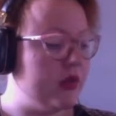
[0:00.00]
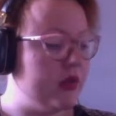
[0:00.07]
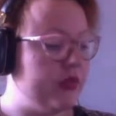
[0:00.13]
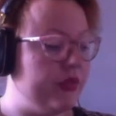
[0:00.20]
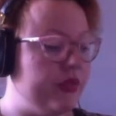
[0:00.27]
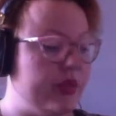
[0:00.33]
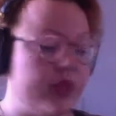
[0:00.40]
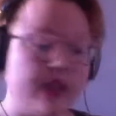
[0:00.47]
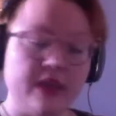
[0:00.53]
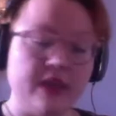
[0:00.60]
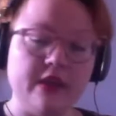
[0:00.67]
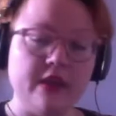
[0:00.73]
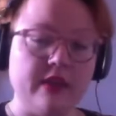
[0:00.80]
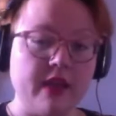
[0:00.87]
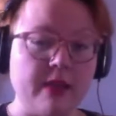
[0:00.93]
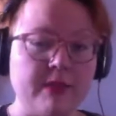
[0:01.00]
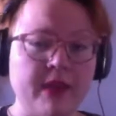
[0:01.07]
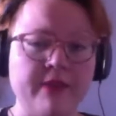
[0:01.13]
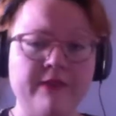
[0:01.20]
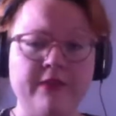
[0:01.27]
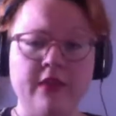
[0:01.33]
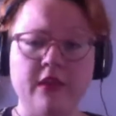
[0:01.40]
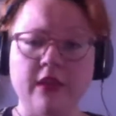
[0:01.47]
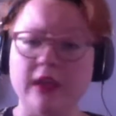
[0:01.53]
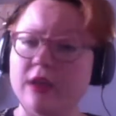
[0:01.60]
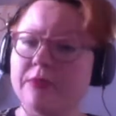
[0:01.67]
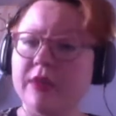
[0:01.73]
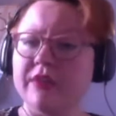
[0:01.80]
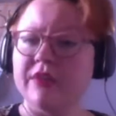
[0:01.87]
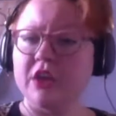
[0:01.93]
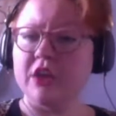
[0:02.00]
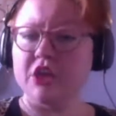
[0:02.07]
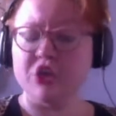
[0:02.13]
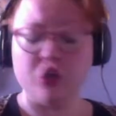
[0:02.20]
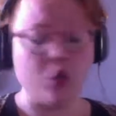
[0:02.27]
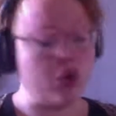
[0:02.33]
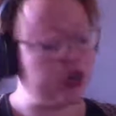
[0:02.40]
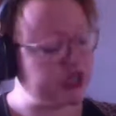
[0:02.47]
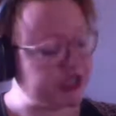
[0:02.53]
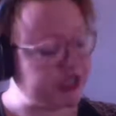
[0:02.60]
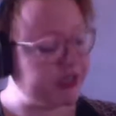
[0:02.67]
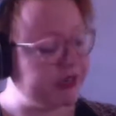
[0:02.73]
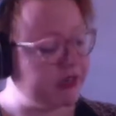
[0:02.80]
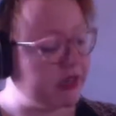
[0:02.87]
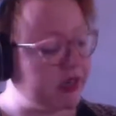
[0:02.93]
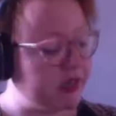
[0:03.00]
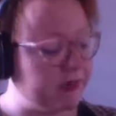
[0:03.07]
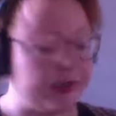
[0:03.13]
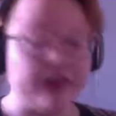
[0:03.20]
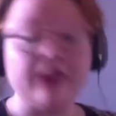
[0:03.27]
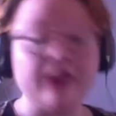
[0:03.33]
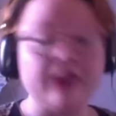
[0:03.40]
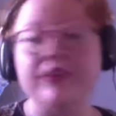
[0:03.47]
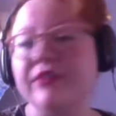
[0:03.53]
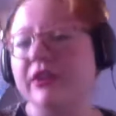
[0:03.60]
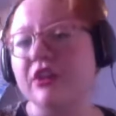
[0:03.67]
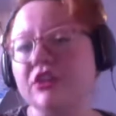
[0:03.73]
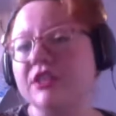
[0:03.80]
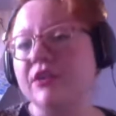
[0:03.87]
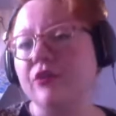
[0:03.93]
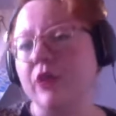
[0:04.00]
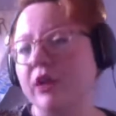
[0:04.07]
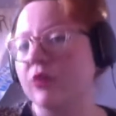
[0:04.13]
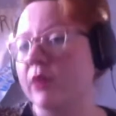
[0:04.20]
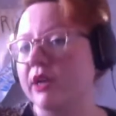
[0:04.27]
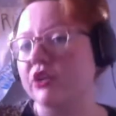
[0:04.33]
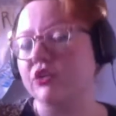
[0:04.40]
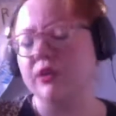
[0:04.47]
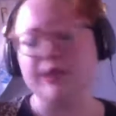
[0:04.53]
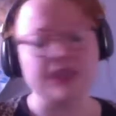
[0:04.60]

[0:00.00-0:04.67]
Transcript: then that might feel like a bit of a contortion, like your fingers have run away and joined the